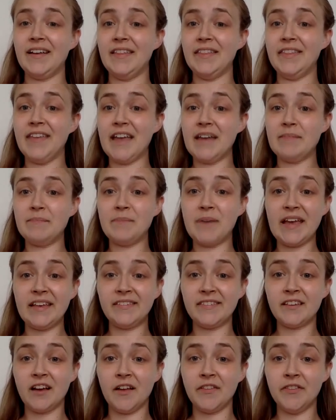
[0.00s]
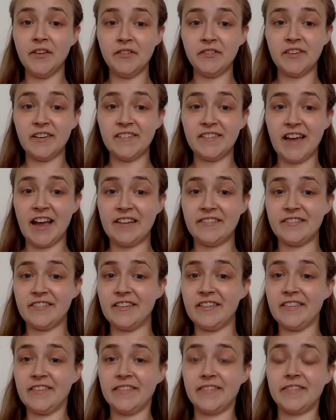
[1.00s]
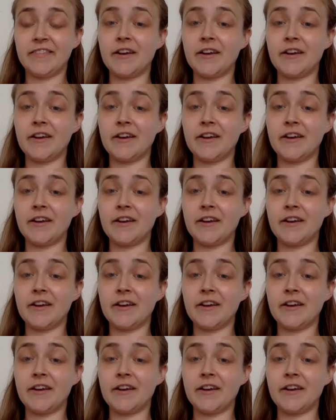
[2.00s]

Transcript: Then, based on those intentions,